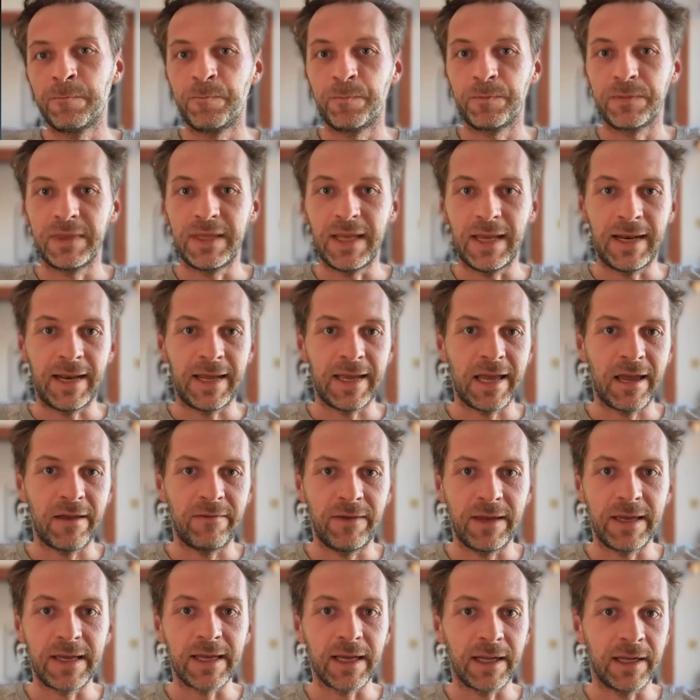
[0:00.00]
Then I
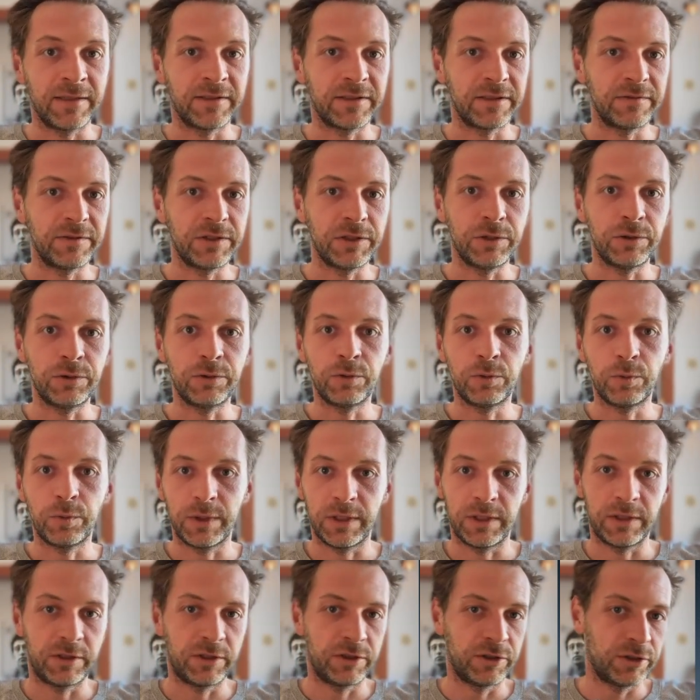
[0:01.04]
have a calendar view,
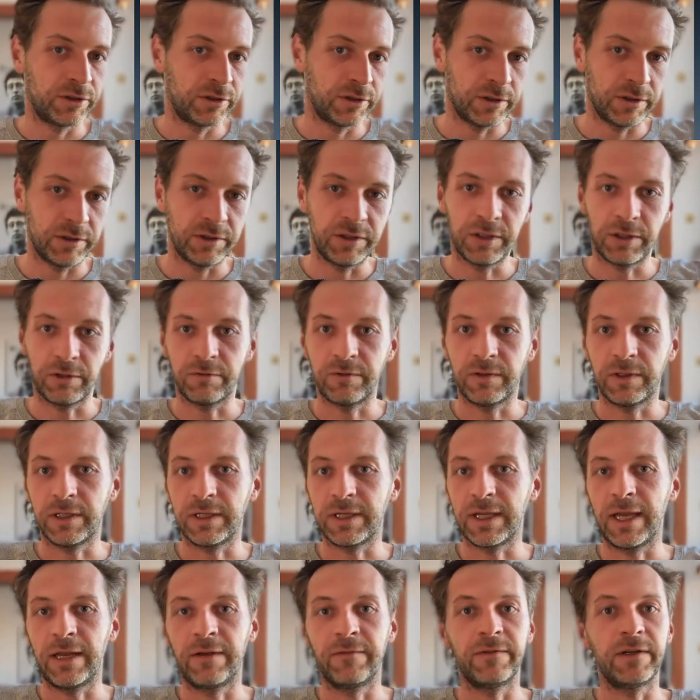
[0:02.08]
which
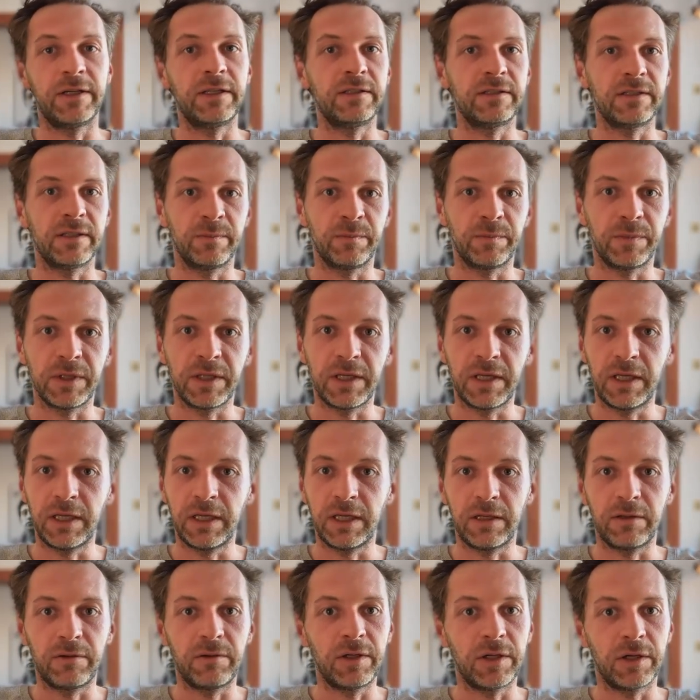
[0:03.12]
again, very
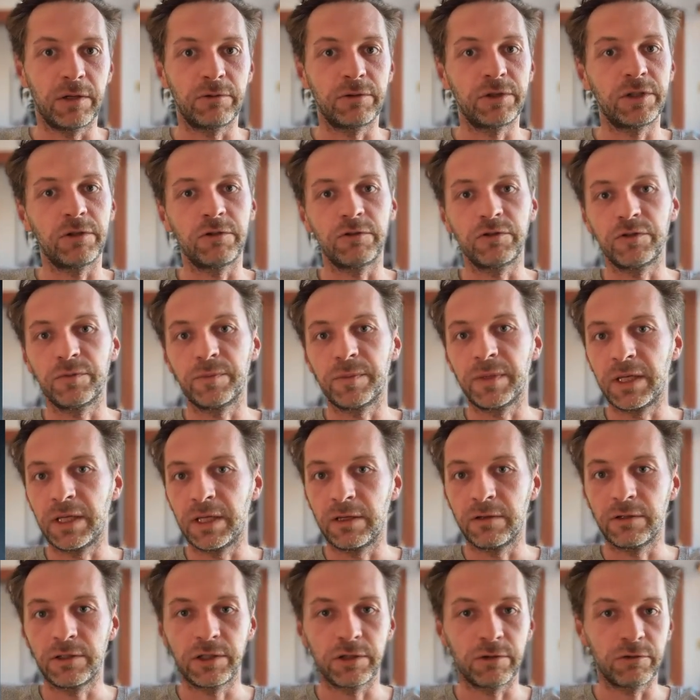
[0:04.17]
simply shows
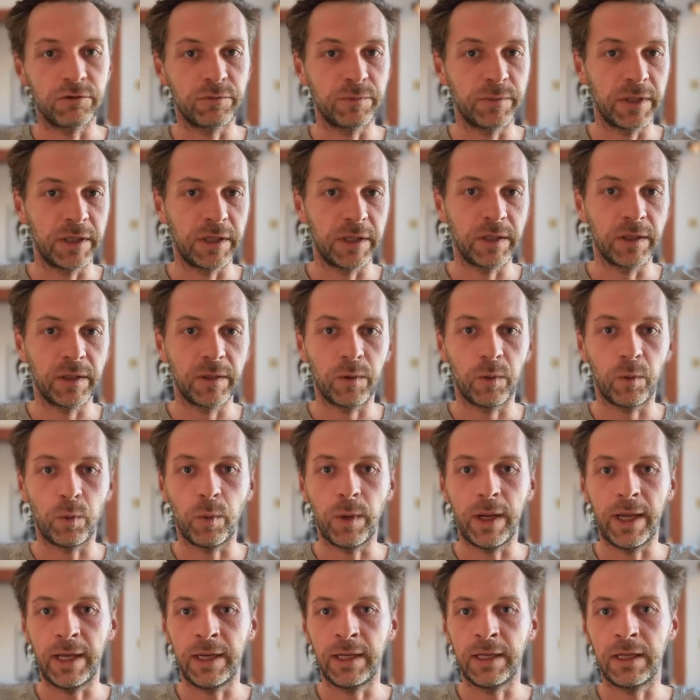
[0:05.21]
me
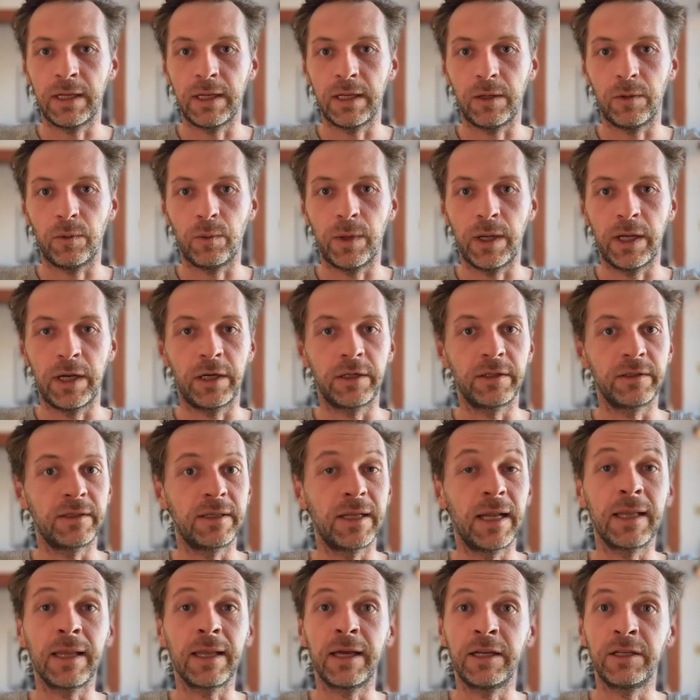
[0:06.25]
when are
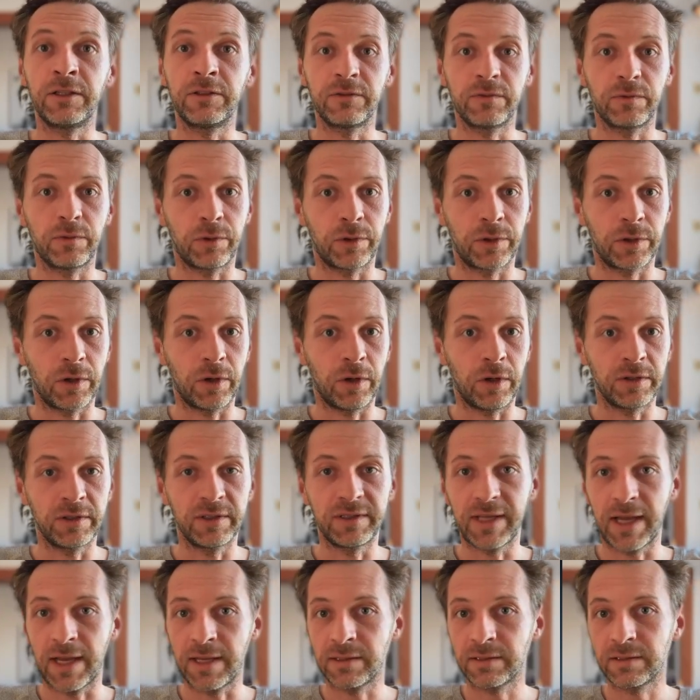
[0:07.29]
deadlines for all the
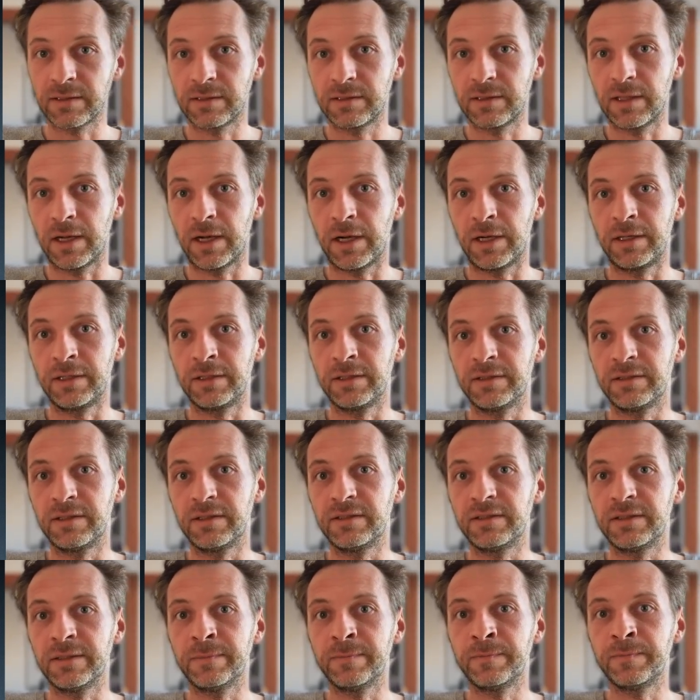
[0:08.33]
tasks that are in the
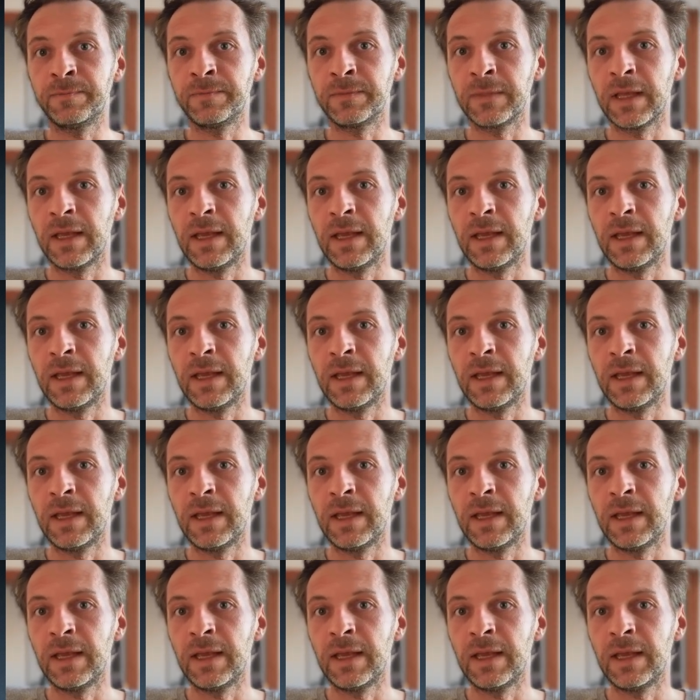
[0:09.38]
system.